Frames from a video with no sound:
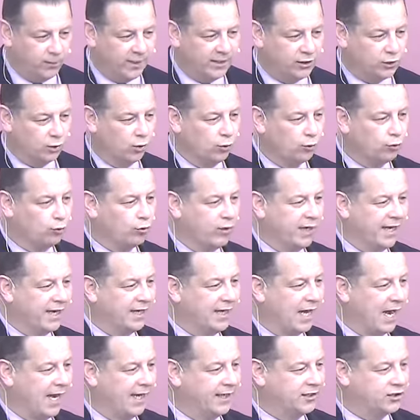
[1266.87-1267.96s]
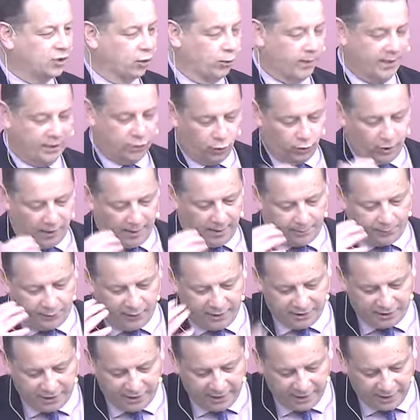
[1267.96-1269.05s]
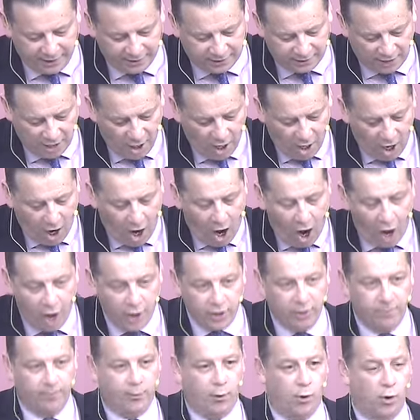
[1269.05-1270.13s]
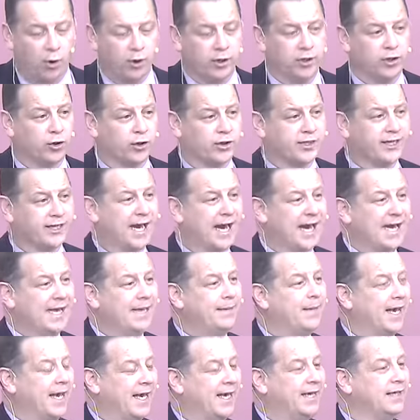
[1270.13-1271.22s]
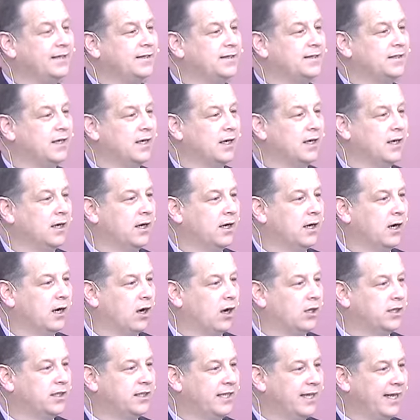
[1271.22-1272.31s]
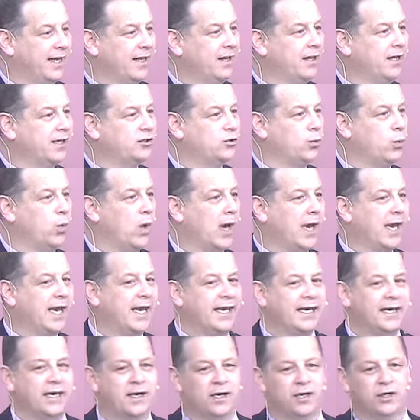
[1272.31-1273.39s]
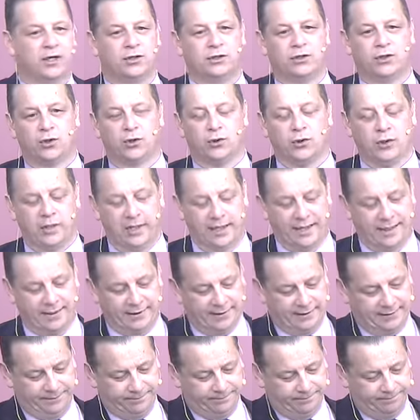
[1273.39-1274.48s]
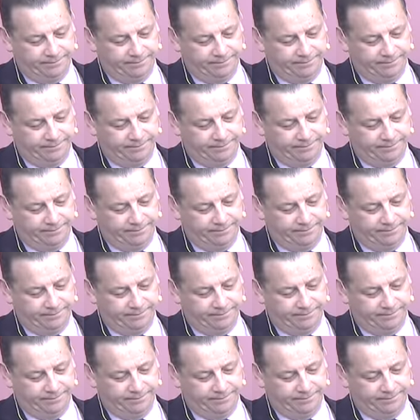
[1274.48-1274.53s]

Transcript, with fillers: we don't realize or we don't appreciate how important our time is until it's way too late.